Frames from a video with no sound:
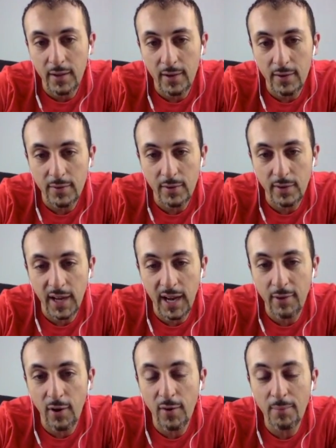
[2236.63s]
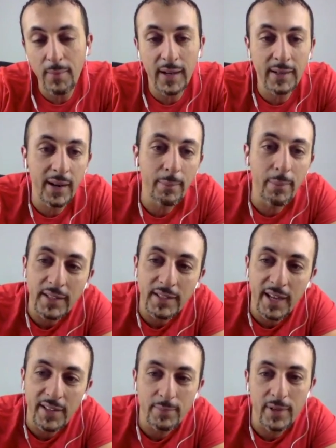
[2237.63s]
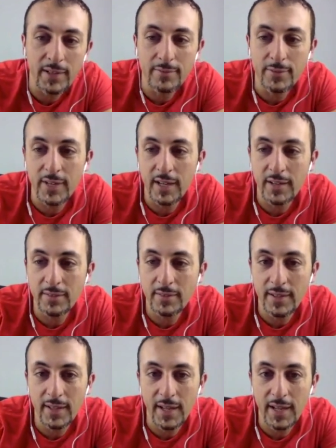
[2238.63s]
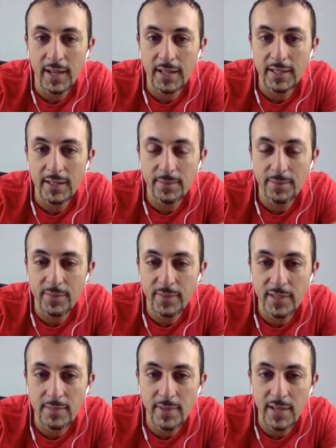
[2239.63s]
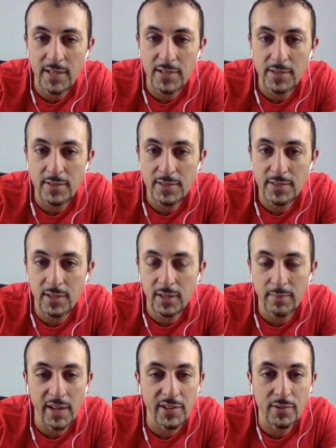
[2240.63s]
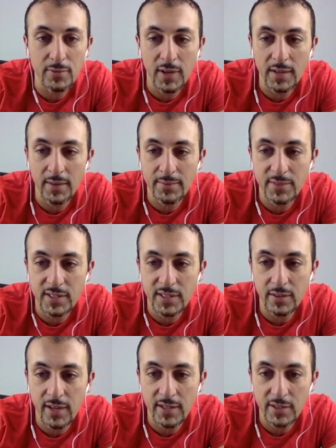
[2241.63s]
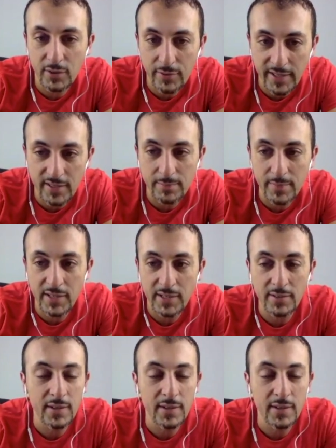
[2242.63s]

So I'm going to have a home button and a podcast button for now. And this menu is called menu 1. I'm just going to go ahead and create this menu.